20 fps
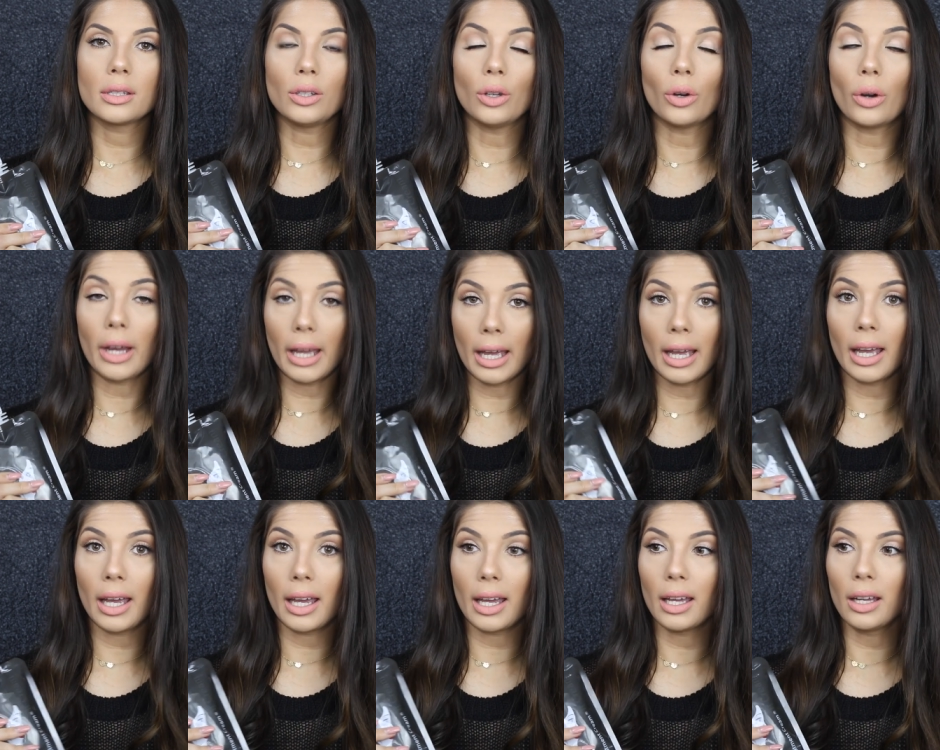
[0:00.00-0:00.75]
your
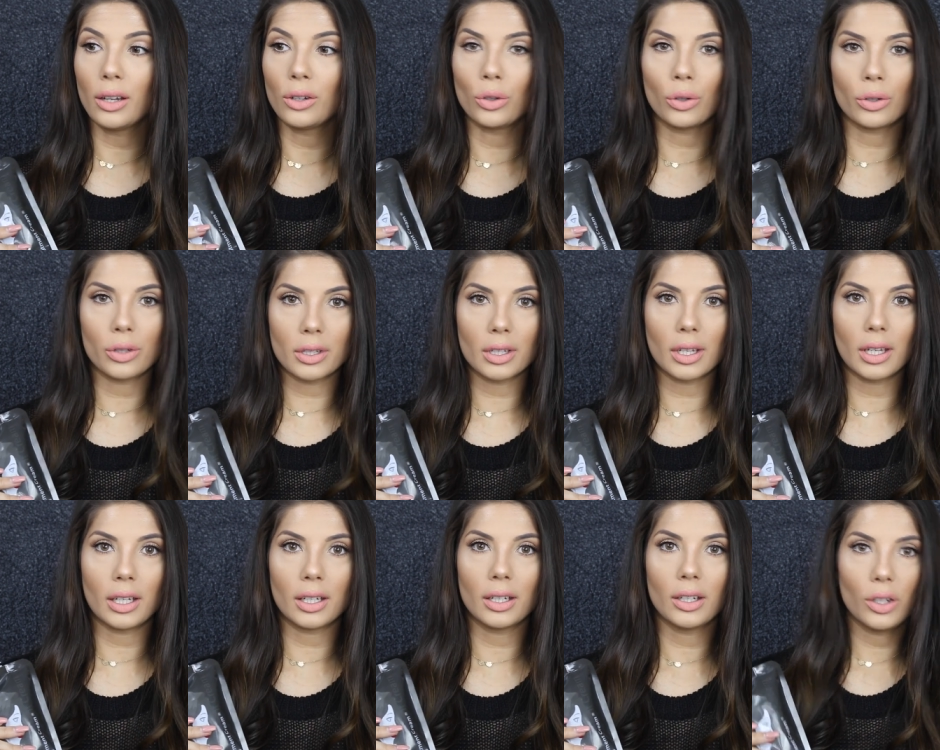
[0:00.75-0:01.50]
hair, not
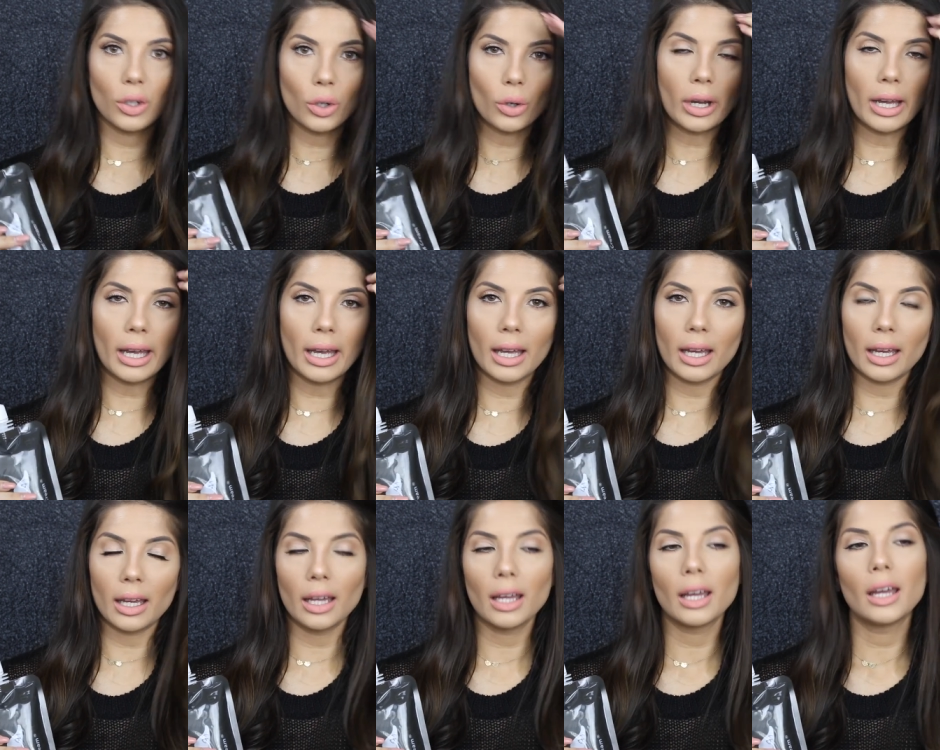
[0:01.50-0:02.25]
skin, your
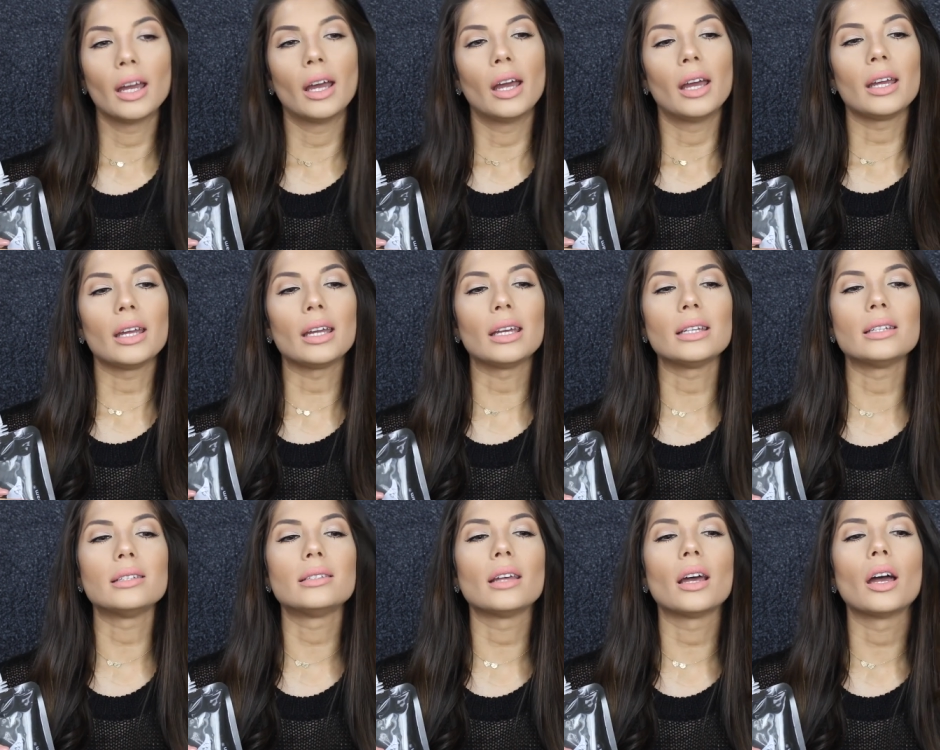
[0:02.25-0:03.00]
hair
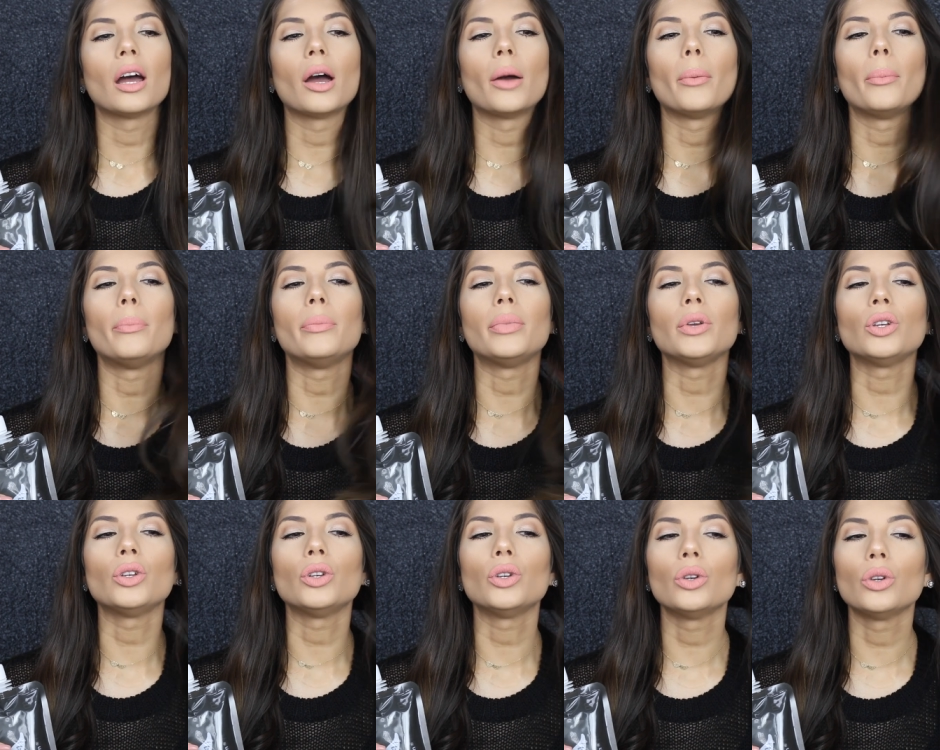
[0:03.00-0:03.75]
is
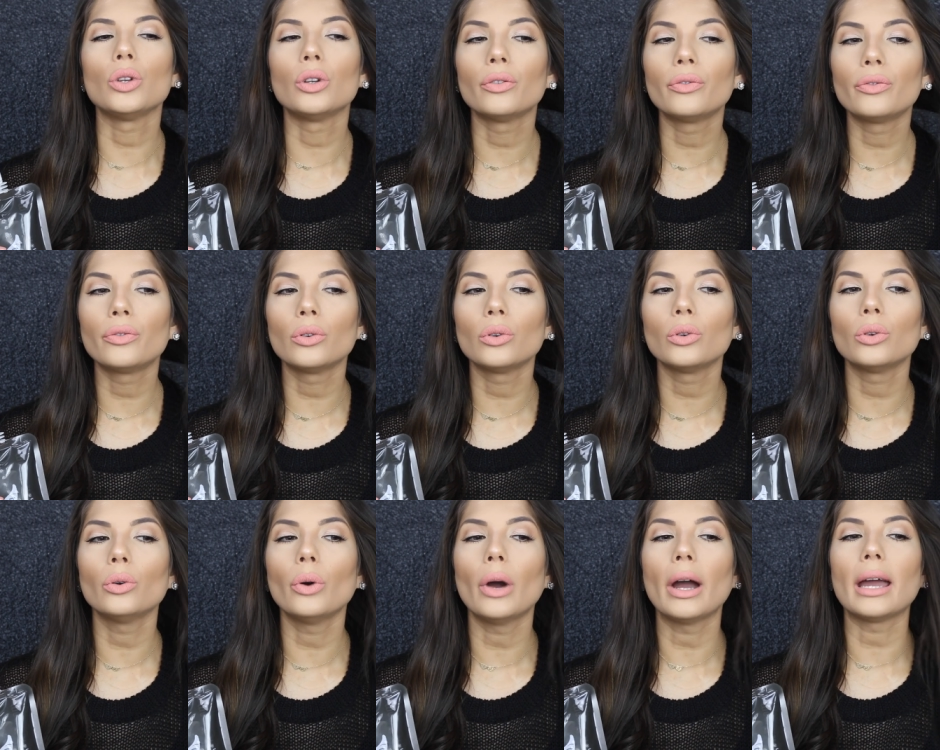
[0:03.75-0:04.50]

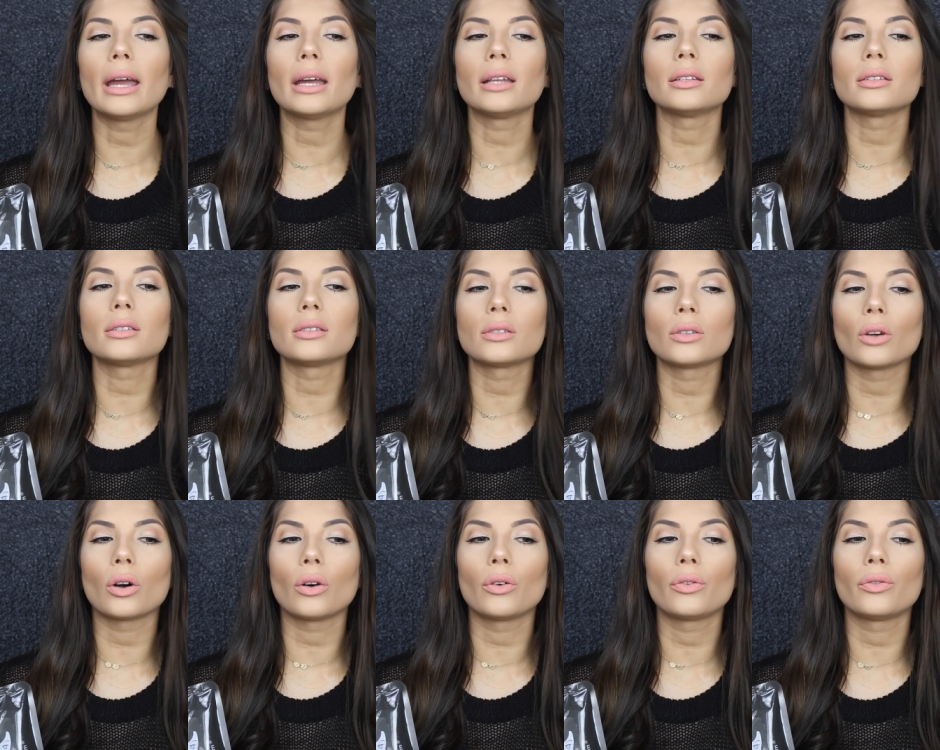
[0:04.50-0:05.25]
beautiful and
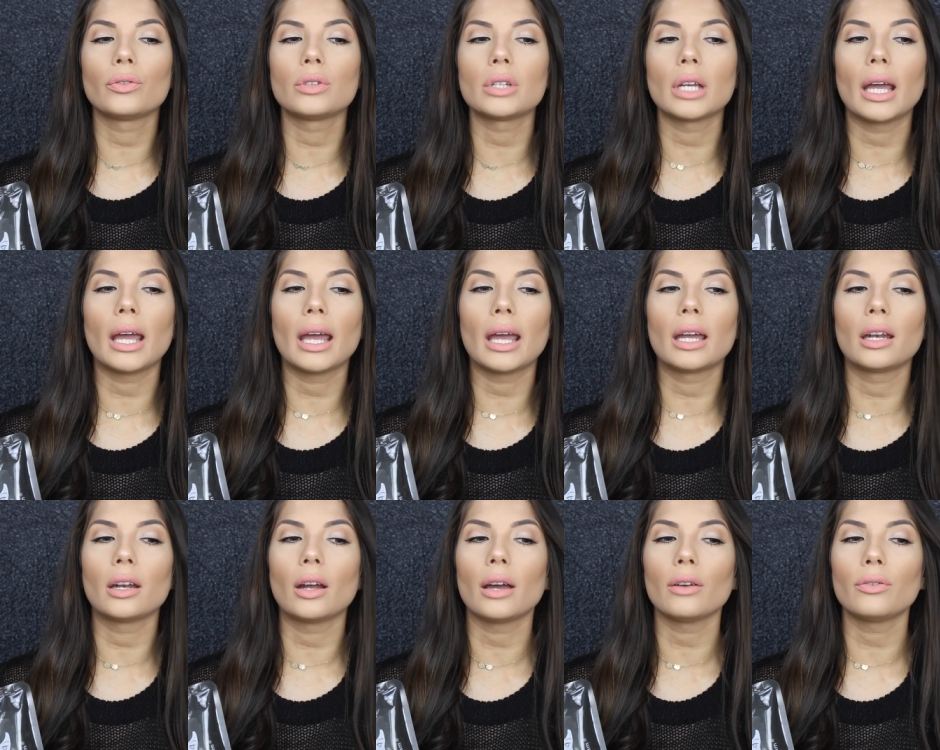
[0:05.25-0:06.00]
soft,
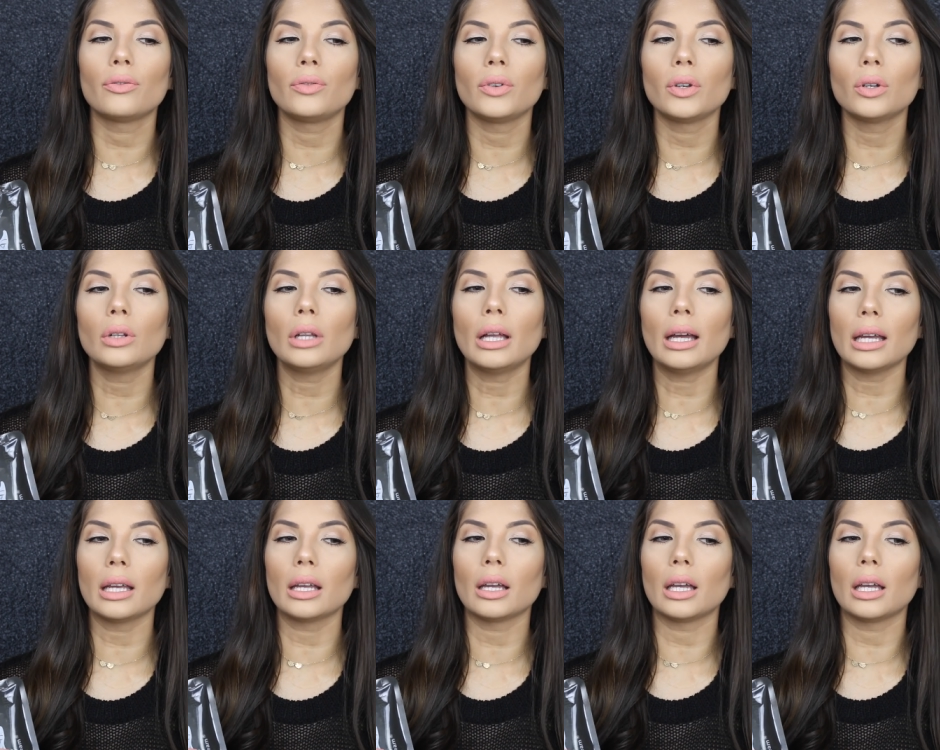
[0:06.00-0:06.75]
and I feel
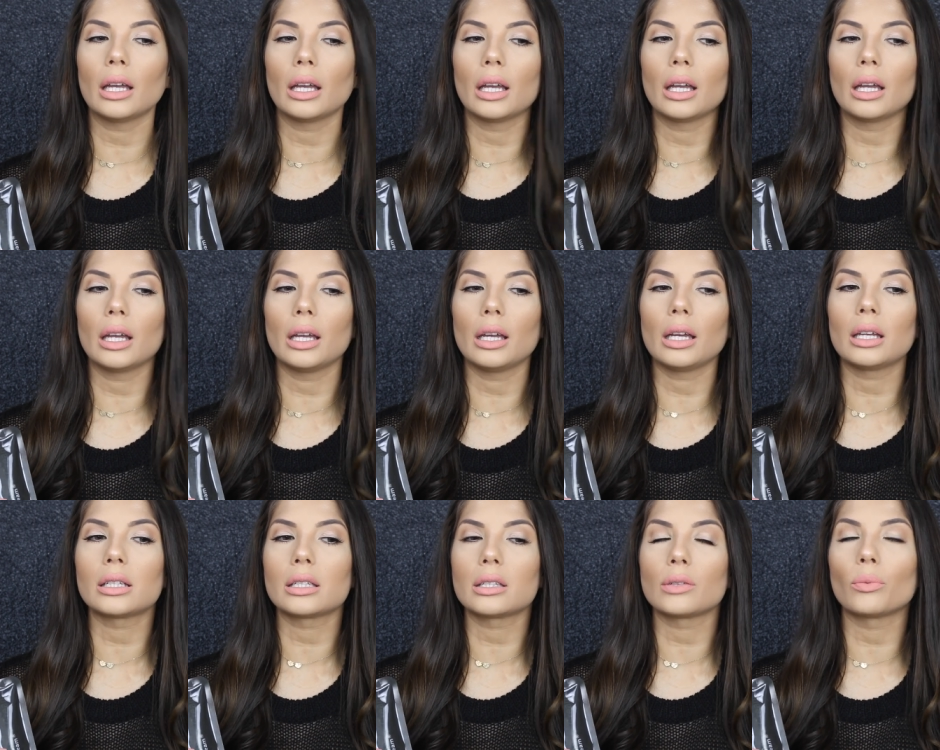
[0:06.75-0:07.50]
like
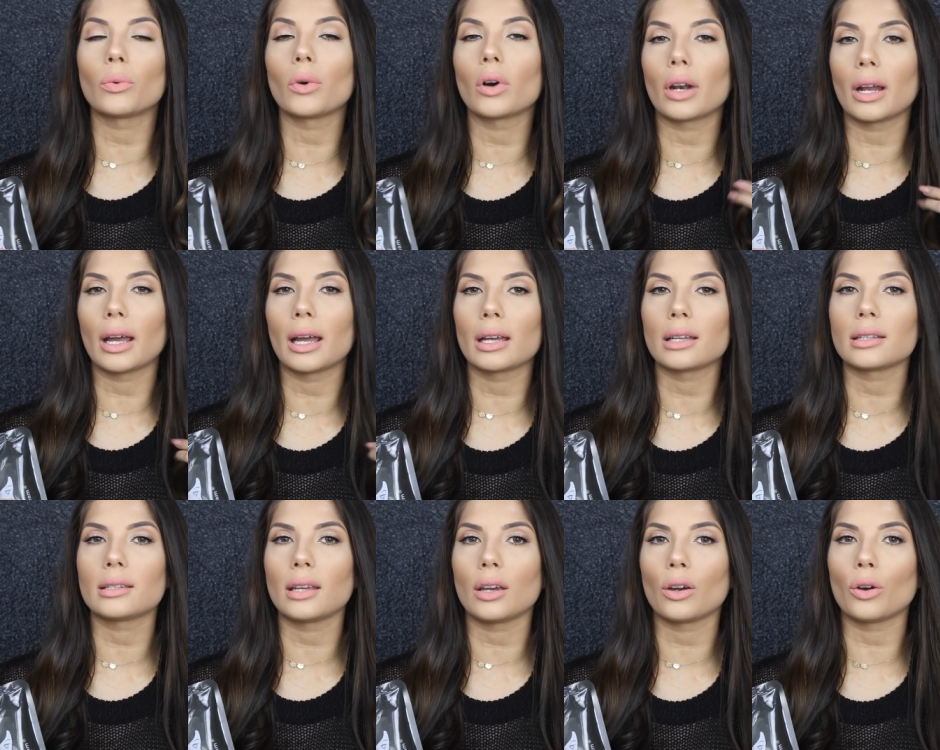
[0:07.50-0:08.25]
it's what
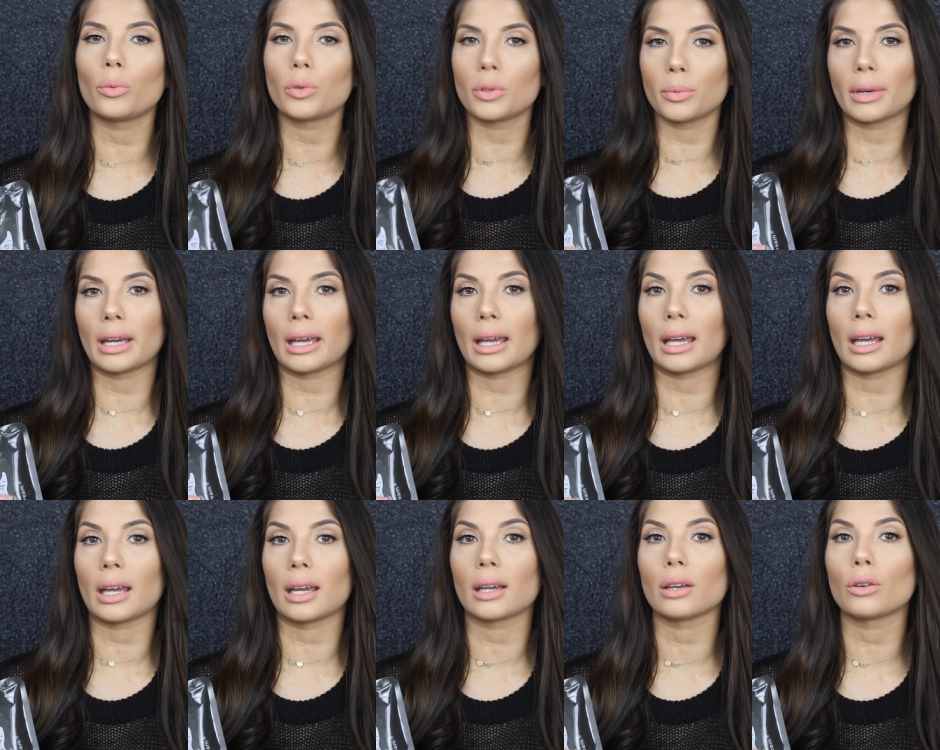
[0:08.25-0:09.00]
has helped my
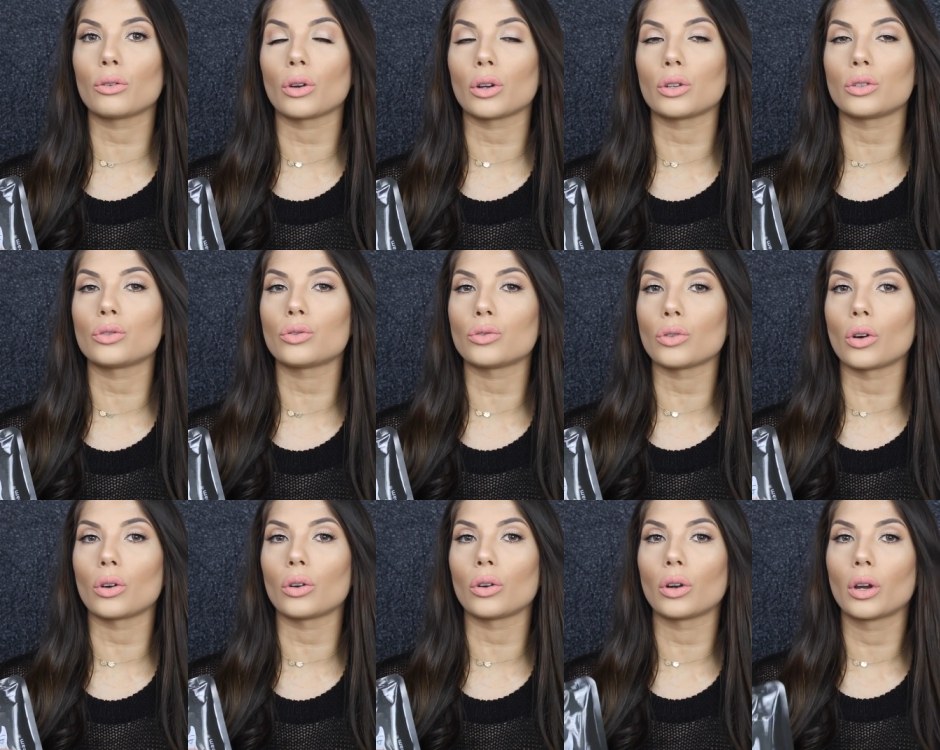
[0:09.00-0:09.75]
hair grow
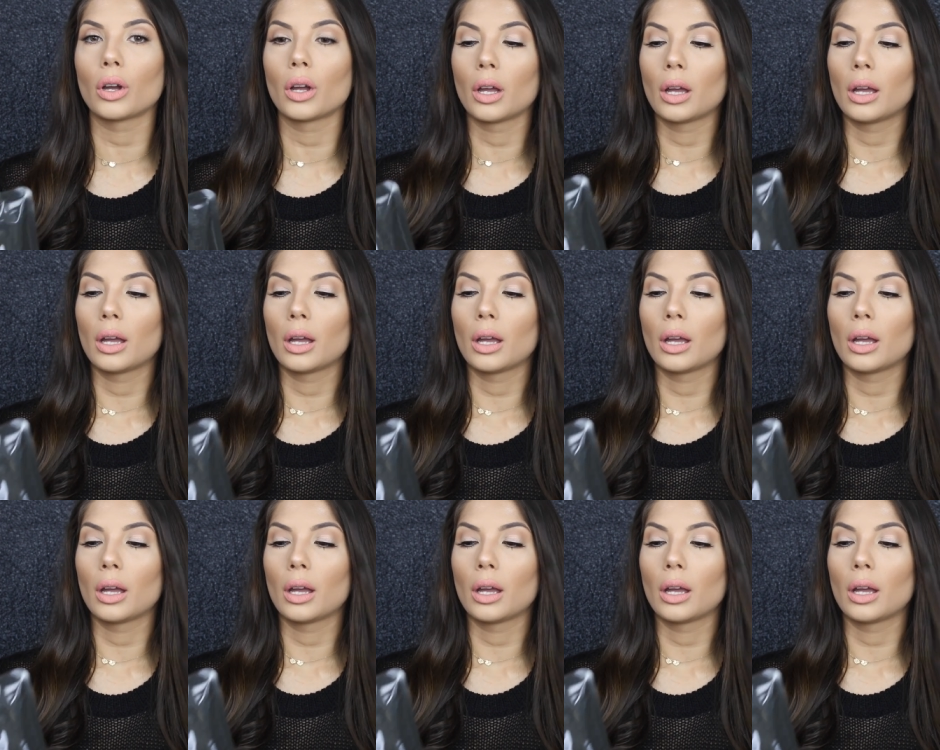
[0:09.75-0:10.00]
strong.